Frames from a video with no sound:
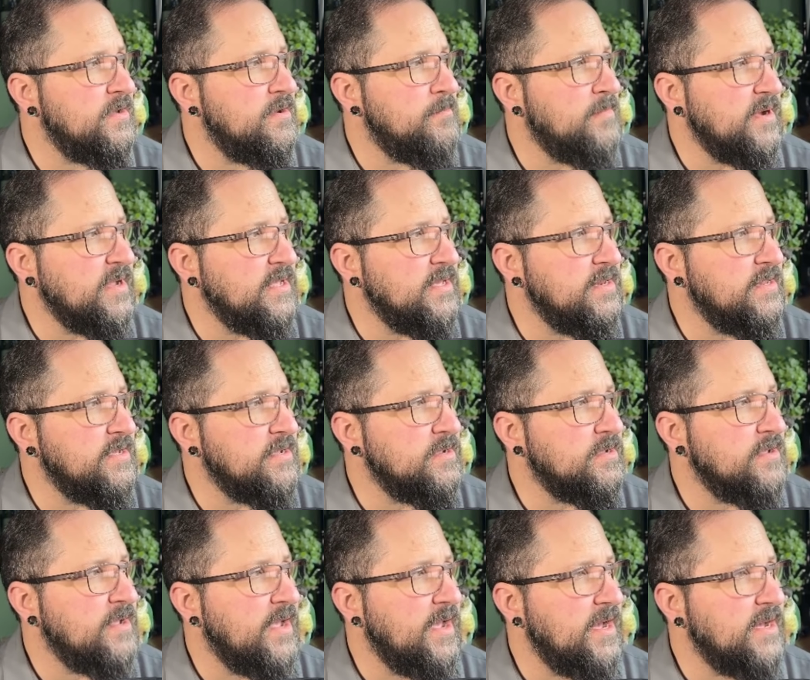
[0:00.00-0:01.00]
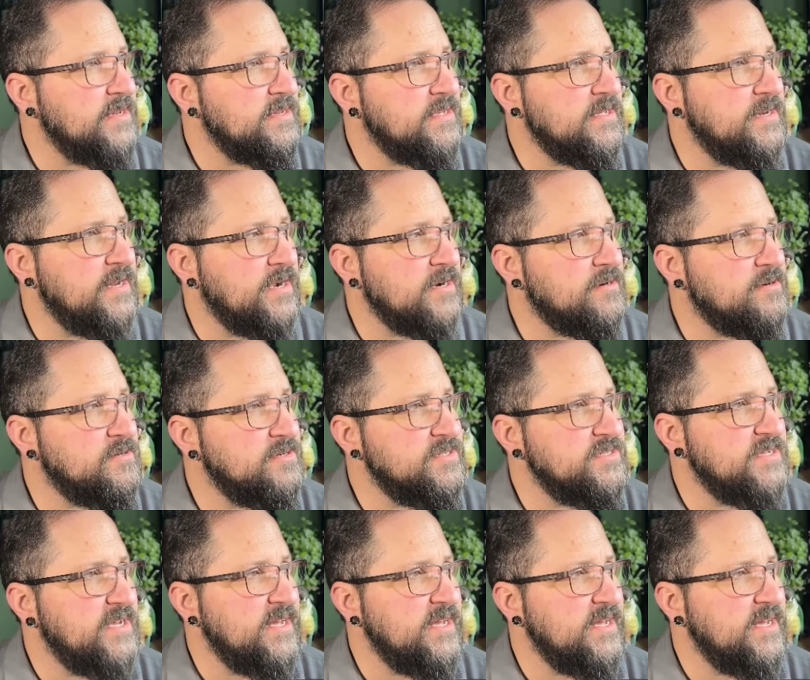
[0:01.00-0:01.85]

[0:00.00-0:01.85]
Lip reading: by hitting add connectors,